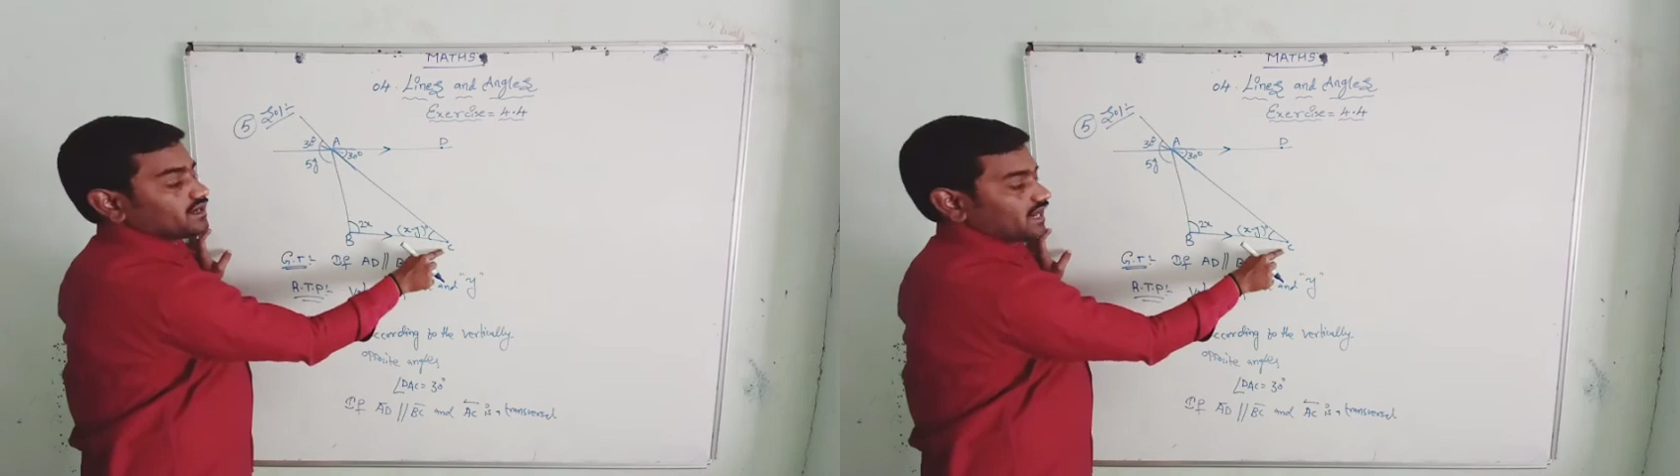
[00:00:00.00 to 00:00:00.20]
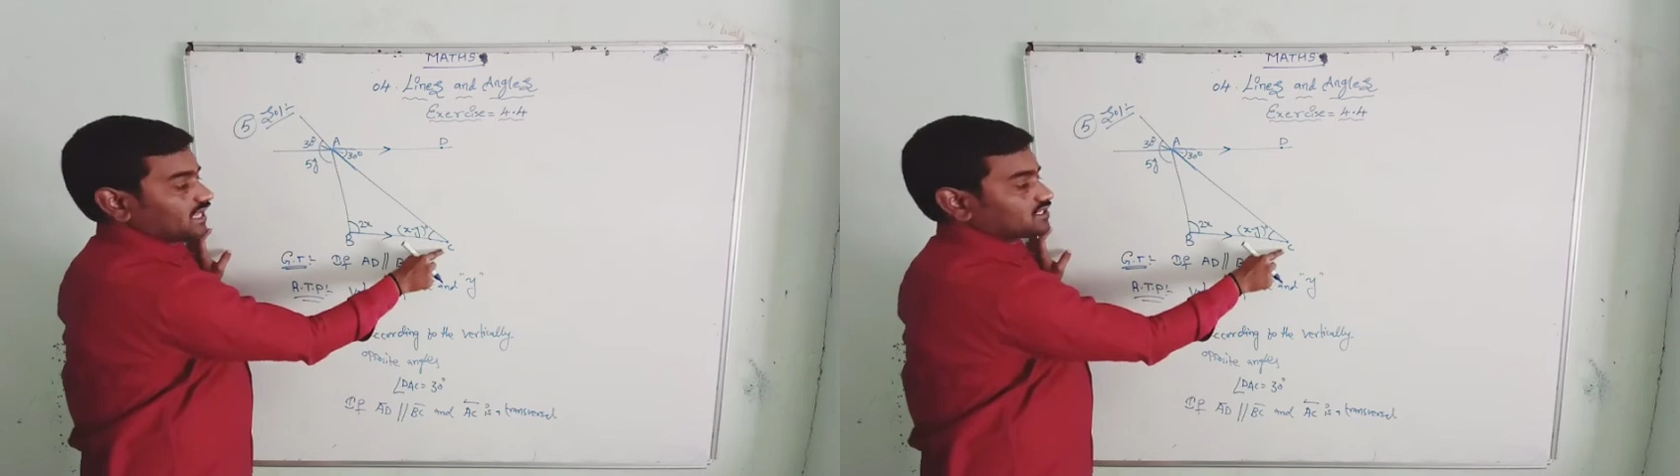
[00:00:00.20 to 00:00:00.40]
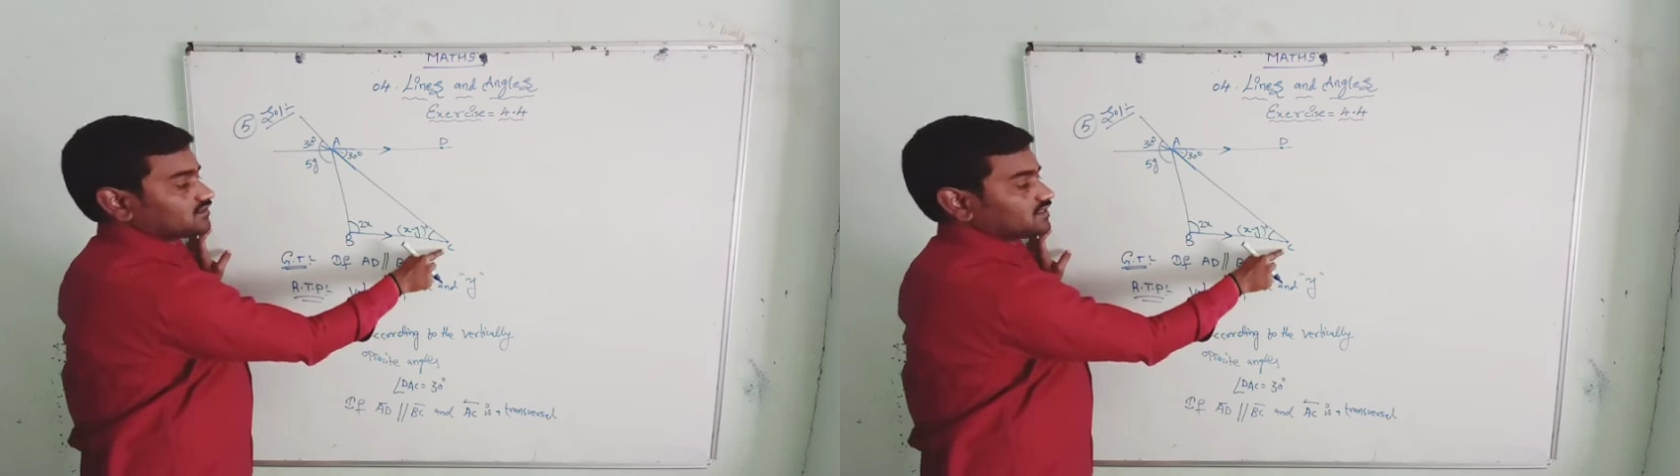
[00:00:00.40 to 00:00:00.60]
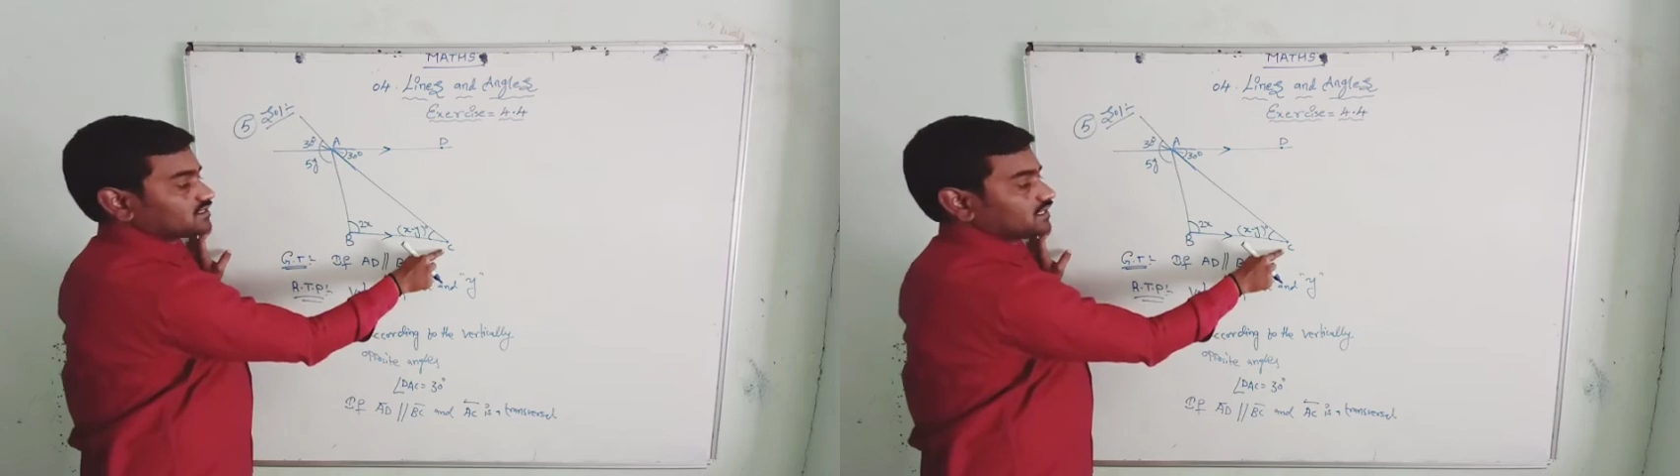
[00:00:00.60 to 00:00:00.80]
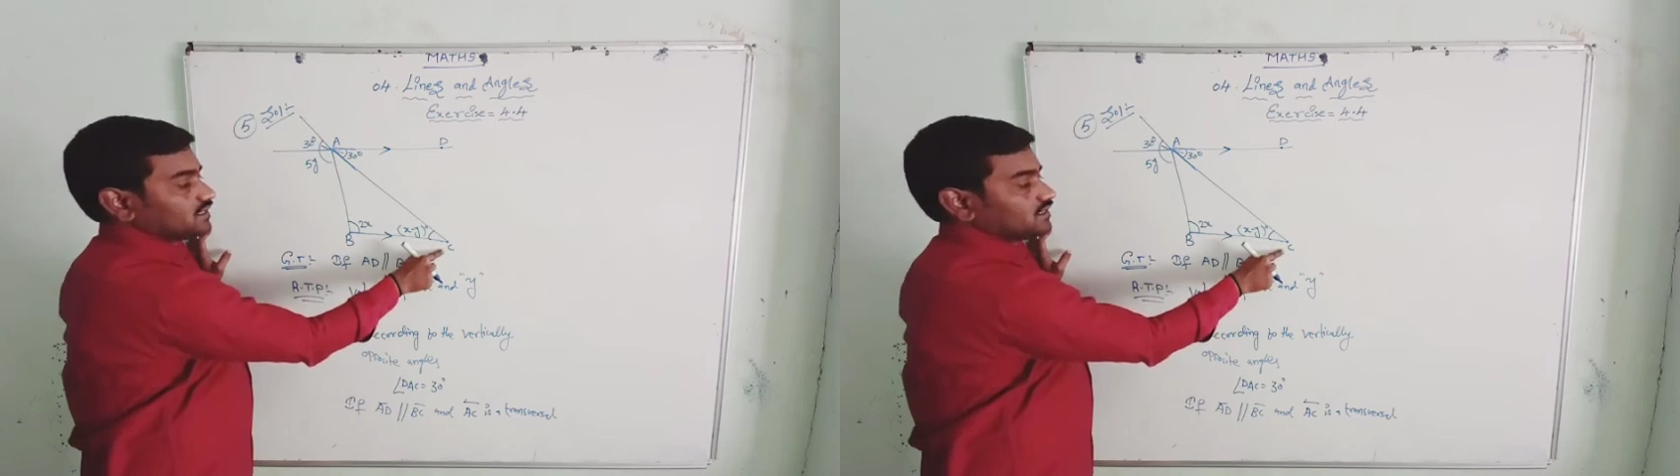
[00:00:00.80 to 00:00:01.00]

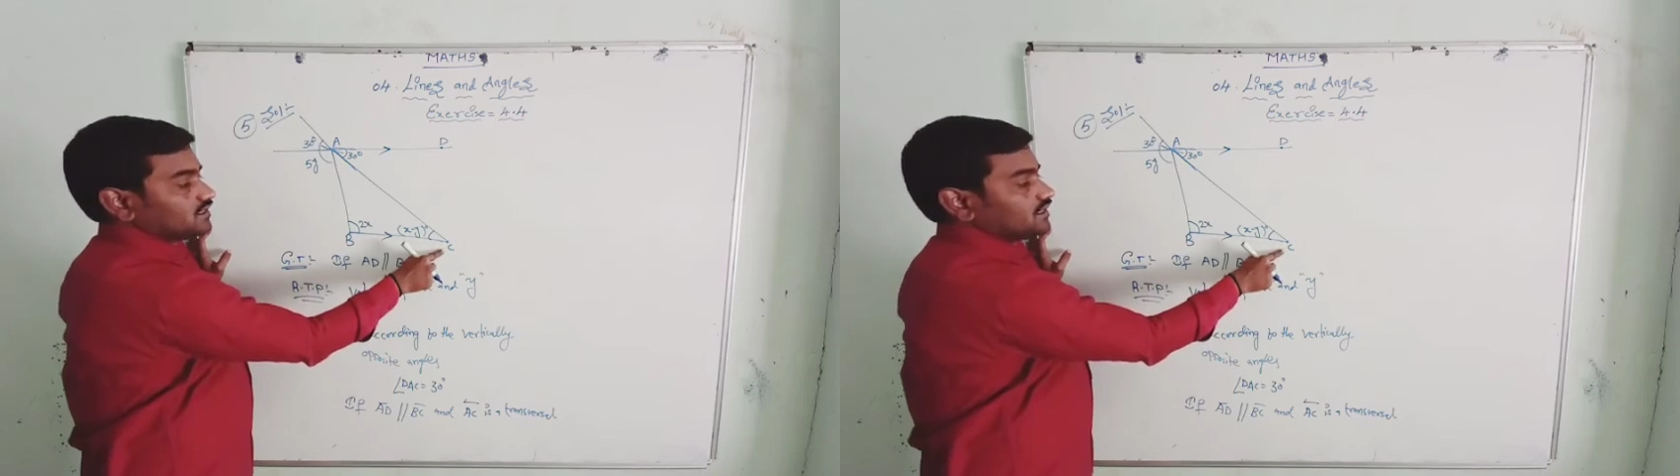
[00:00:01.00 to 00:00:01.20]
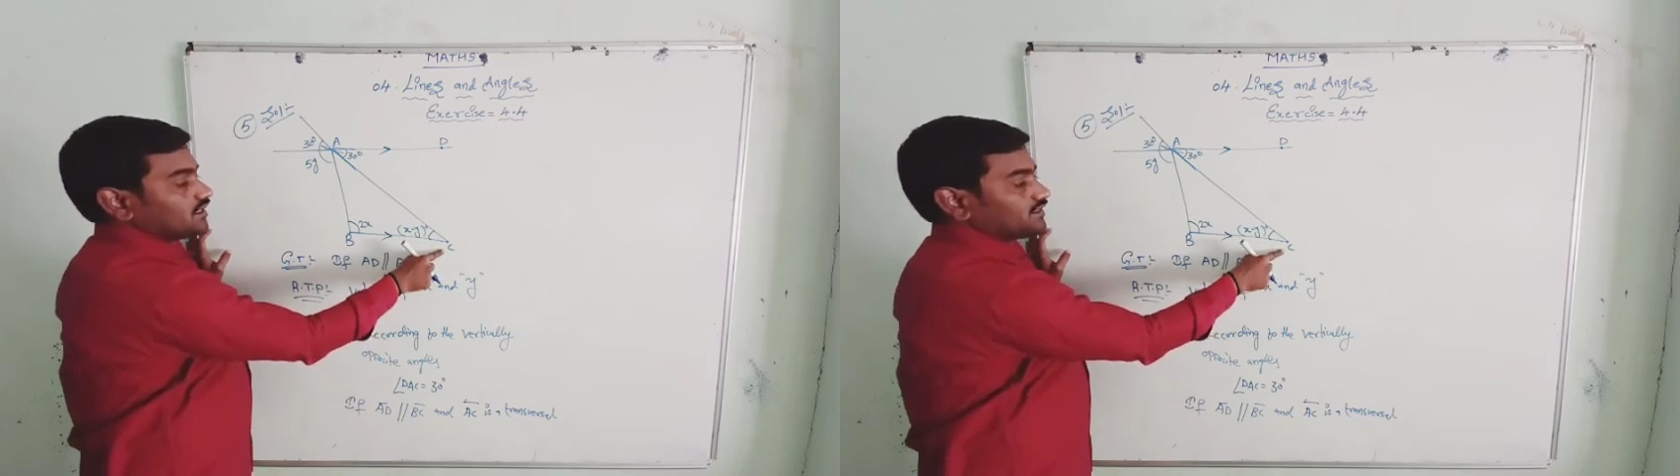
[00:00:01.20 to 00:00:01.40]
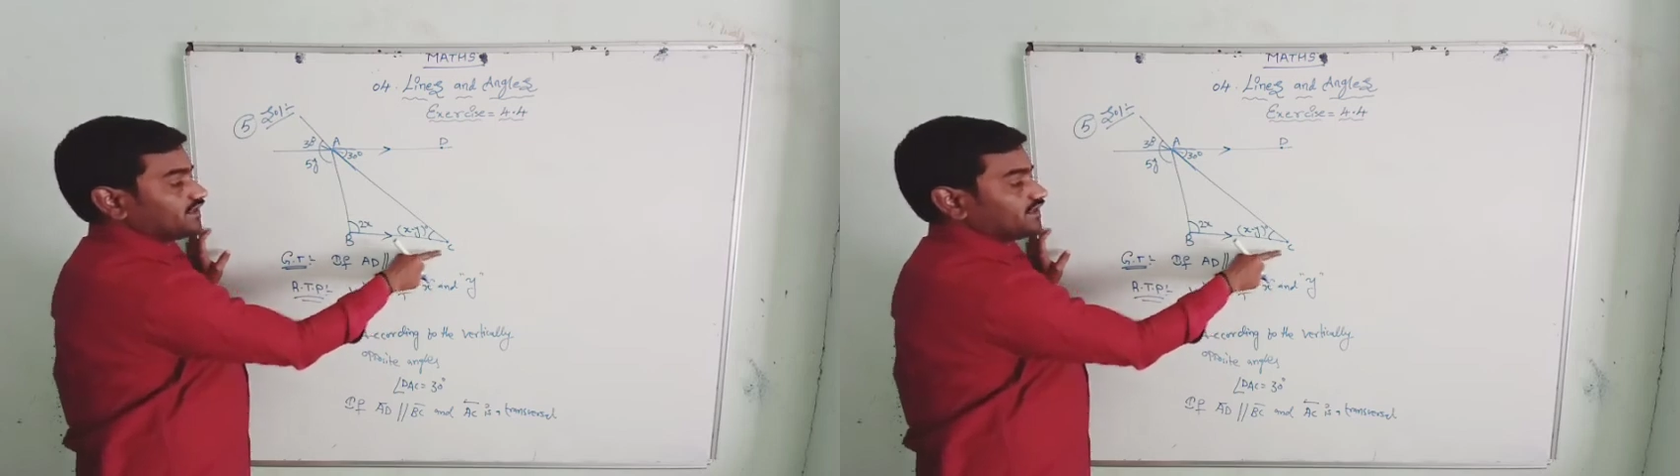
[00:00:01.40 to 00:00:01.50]
transversal,